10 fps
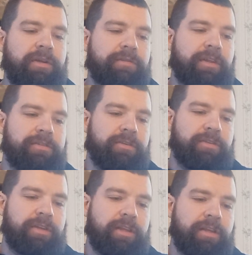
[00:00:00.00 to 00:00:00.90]
done if that's all you
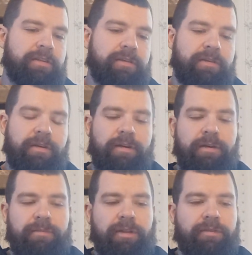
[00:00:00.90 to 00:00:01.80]
need.
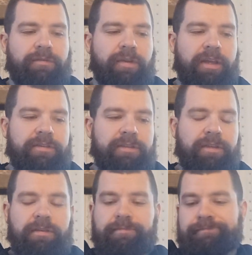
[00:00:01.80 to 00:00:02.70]
Nothing
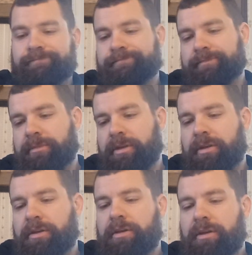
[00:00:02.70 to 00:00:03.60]
fancy,
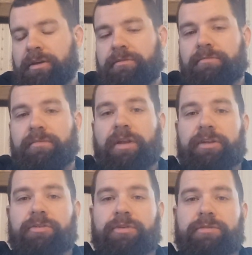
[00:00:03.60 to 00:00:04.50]
not
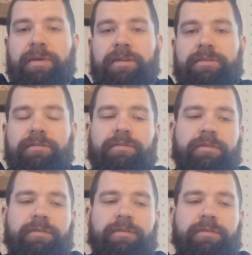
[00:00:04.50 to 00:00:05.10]
too expensive.